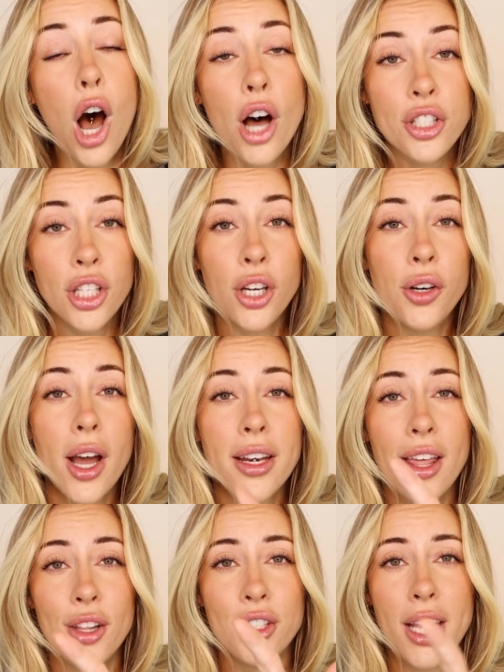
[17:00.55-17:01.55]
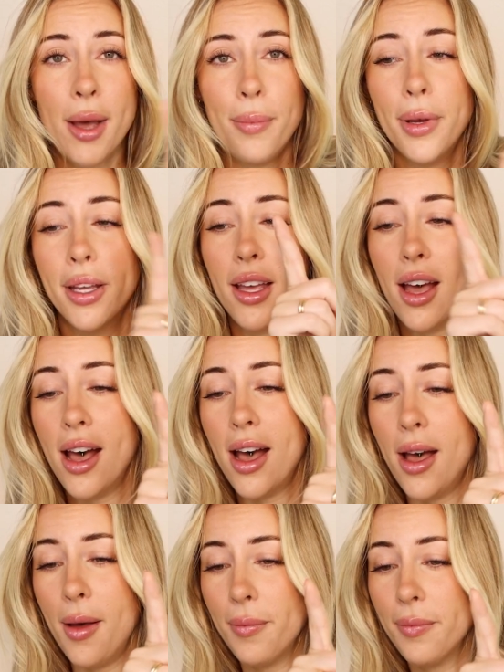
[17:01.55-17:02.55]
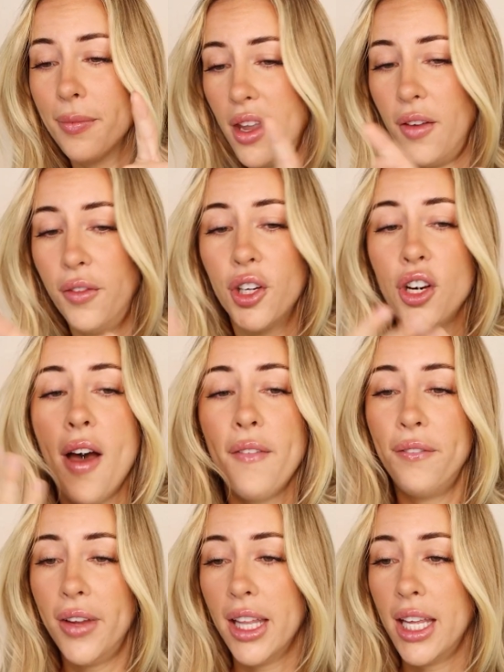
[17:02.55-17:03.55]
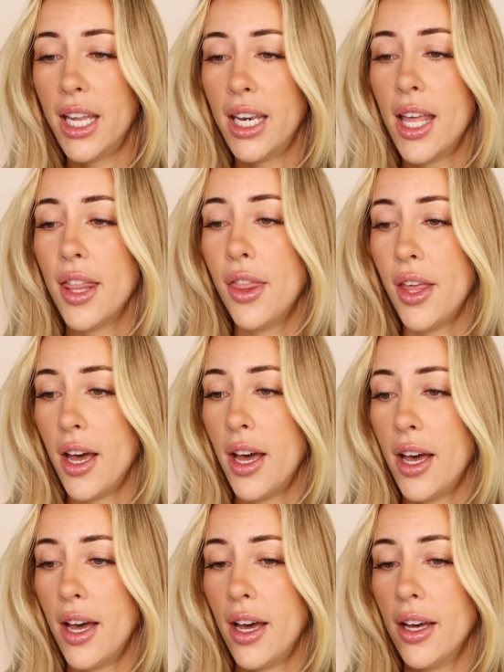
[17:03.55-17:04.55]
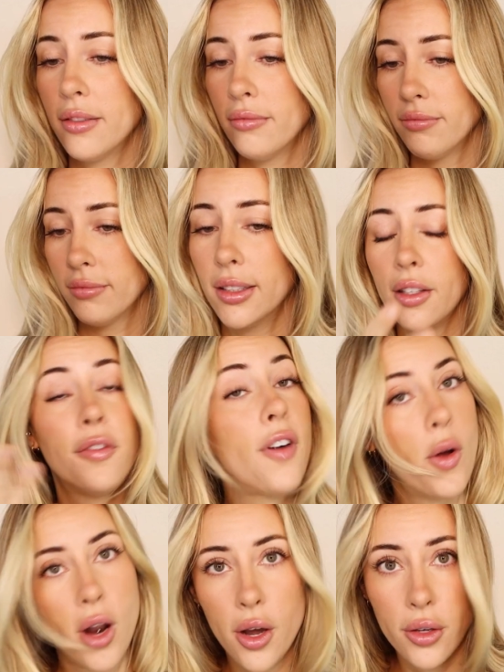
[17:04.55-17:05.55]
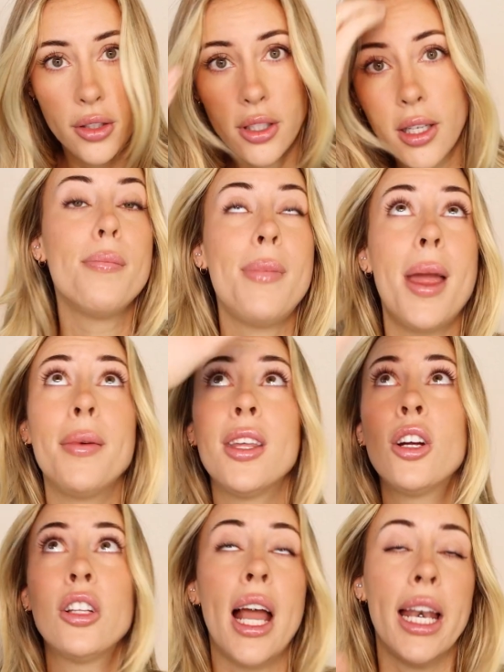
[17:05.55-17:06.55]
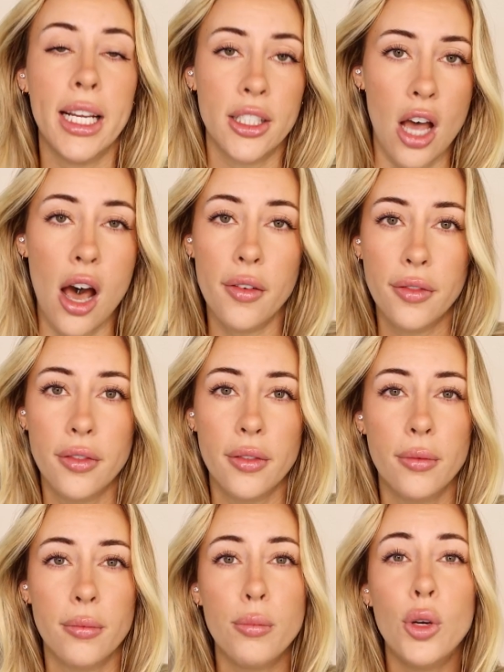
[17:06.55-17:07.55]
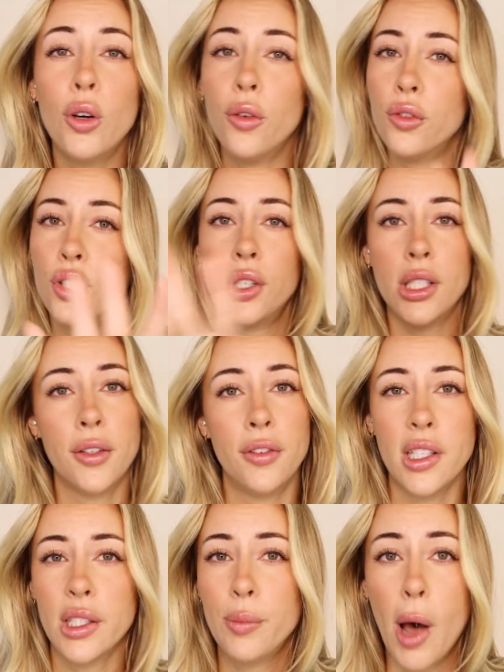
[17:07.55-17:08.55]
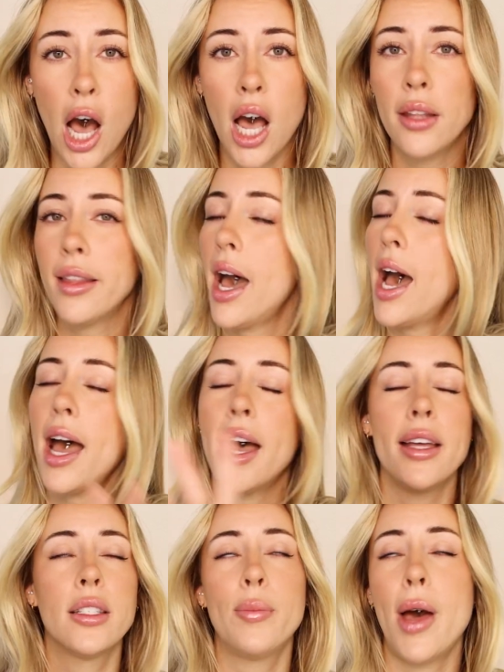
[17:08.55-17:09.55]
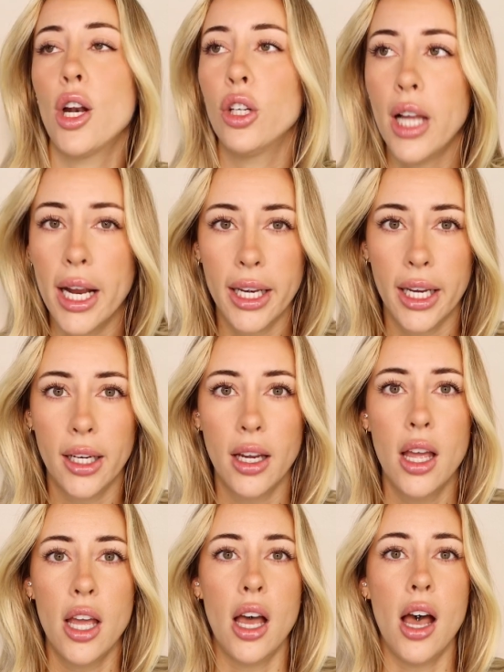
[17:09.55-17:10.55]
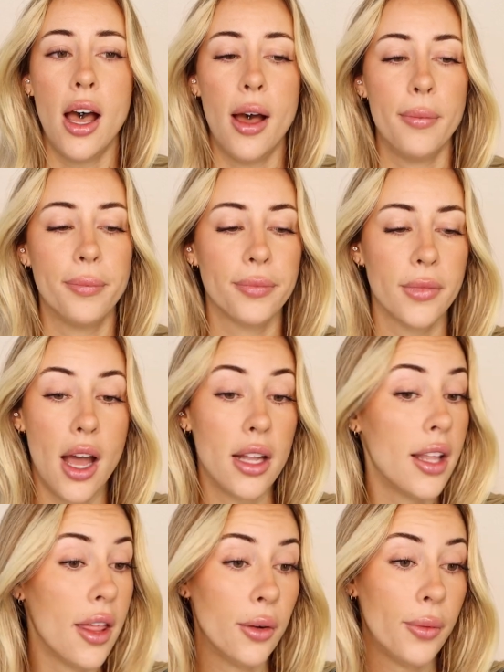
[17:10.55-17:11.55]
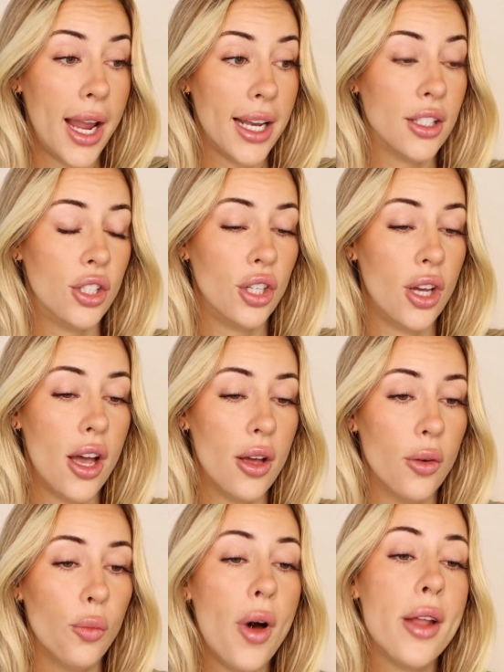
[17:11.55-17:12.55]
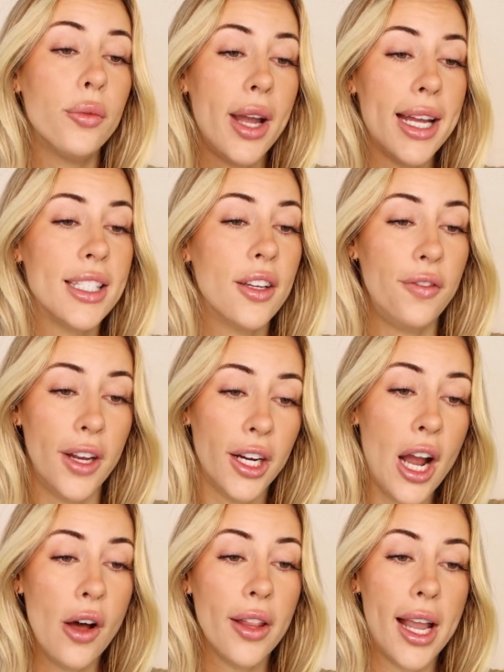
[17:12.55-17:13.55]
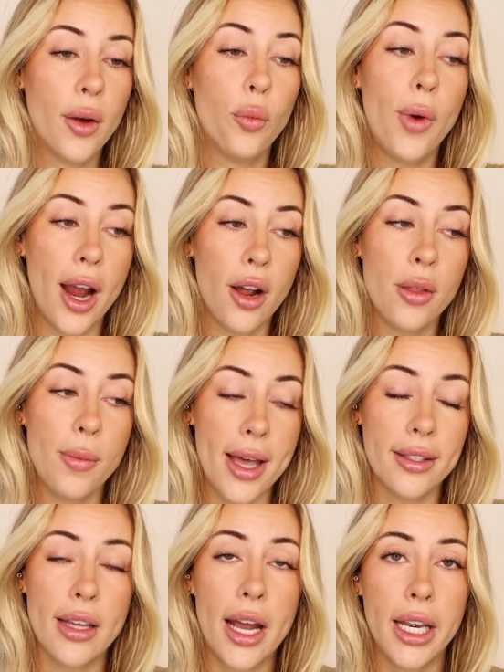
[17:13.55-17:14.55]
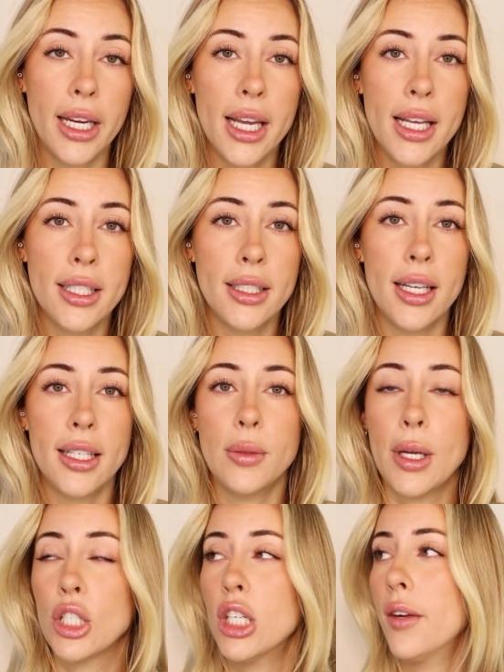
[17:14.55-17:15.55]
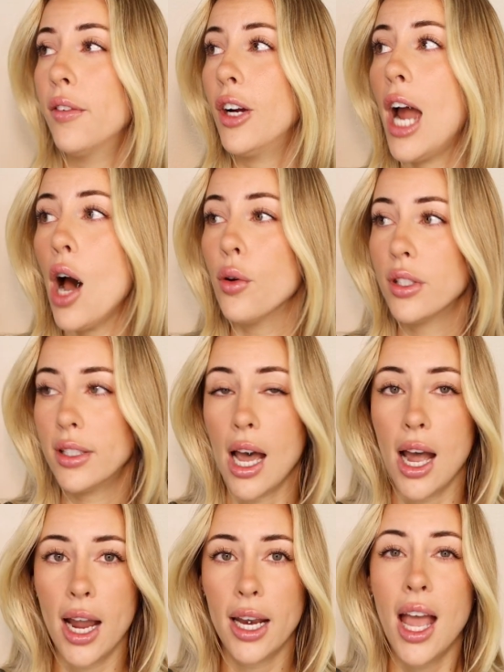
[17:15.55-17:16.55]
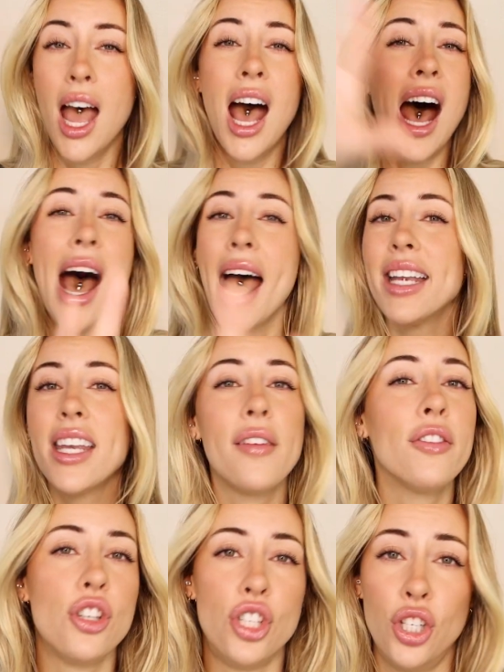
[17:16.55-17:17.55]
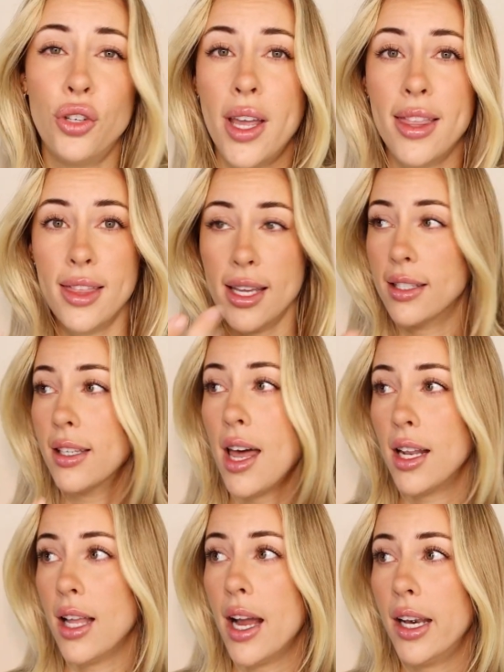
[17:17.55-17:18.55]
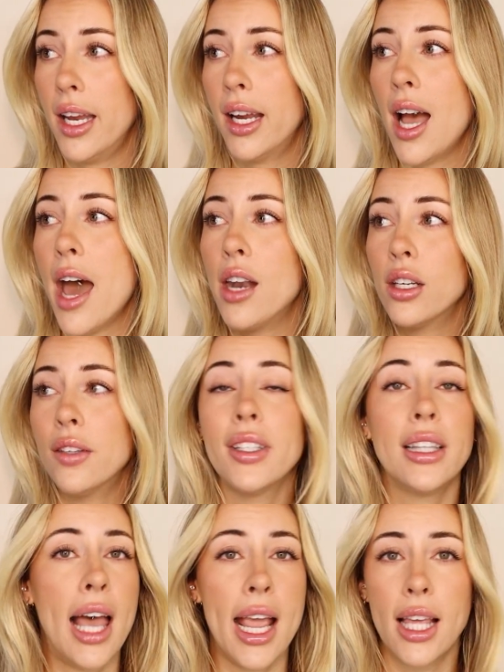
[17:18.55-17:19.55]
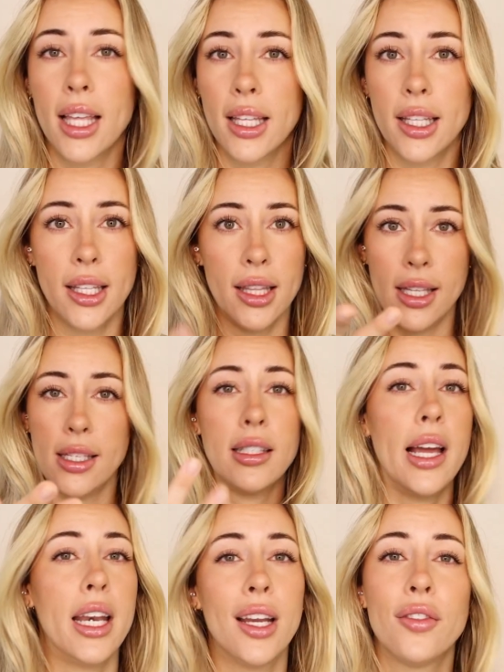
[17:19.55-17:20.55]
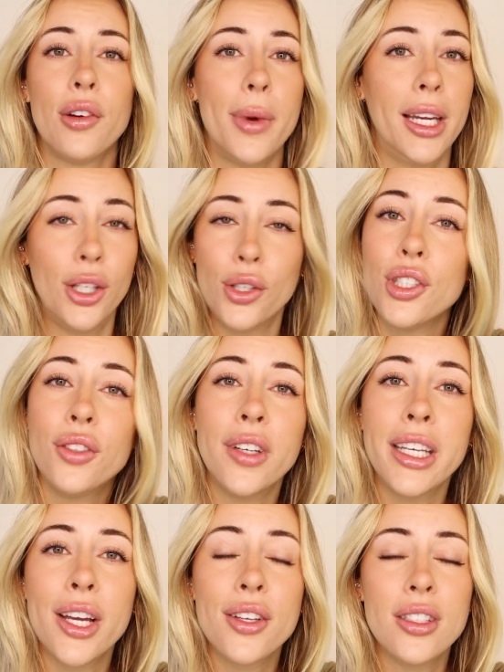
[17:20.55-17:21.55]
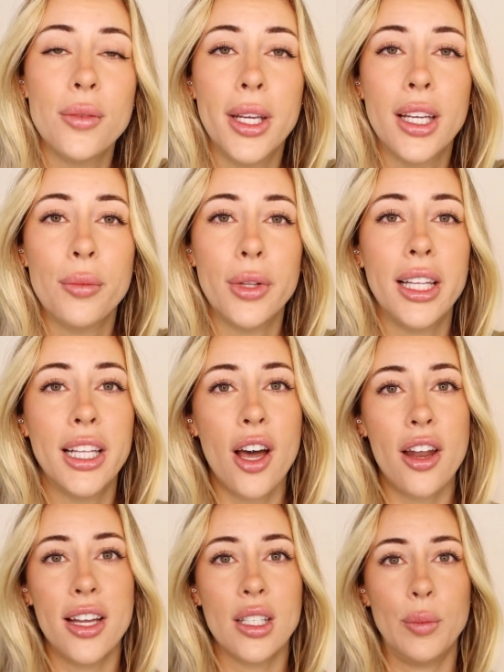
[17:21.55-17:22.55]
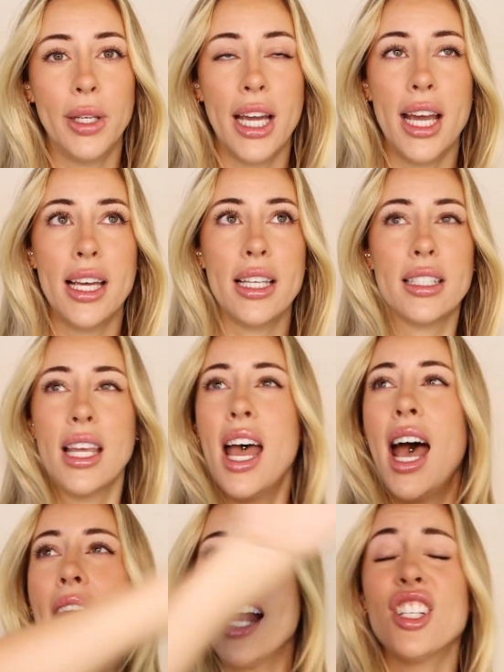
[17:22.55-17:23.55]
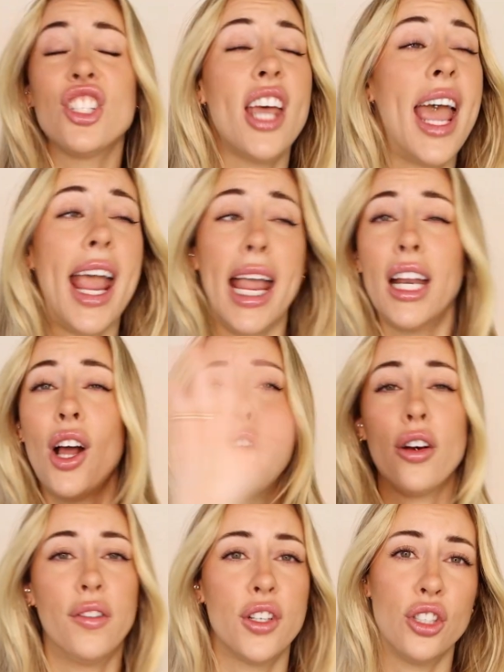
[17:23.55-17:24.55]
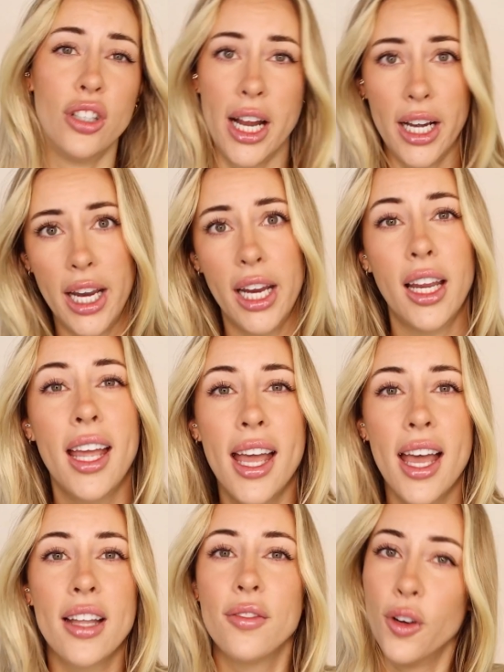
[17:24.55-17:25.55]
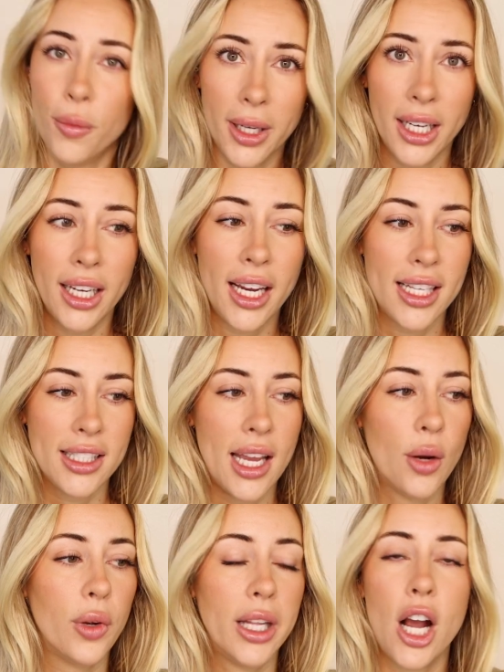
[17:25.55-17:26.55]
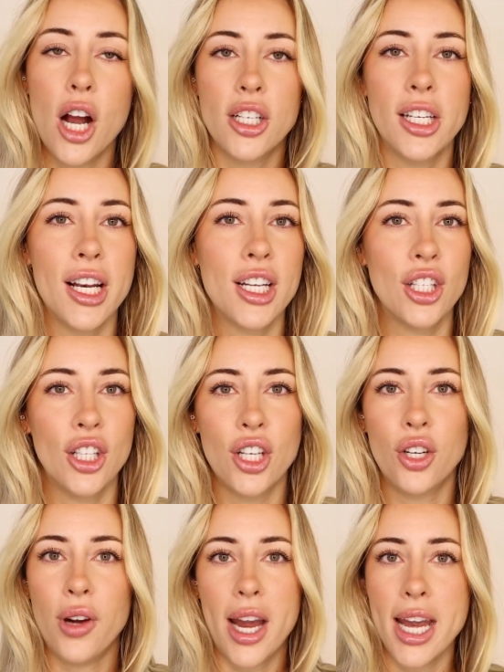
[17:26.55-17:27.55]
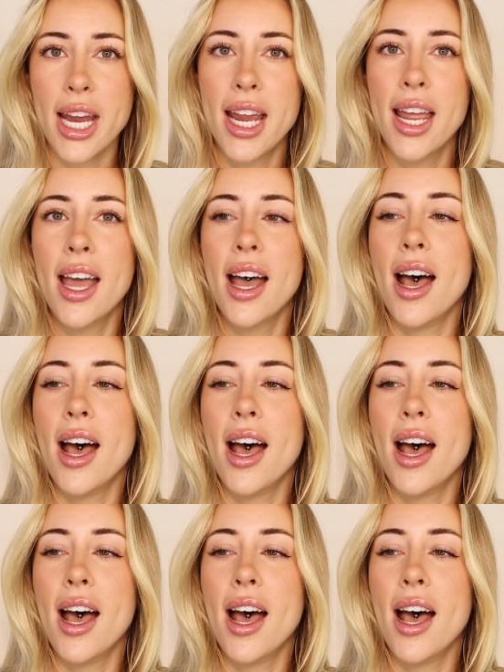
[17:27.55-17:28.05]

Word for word: Also, another tip, if you're not feeling the photos, maybe your lighting's off. Move to a different spot that has better lighting. One way to figure out like where the best lighting is, especially if you're outside. I never shoot in this kind of lighting. I don't even like this lighting for my YouTube videos, to be completely honest, because I just hate artificial lighting. For me, it's like really hard to get it to look great.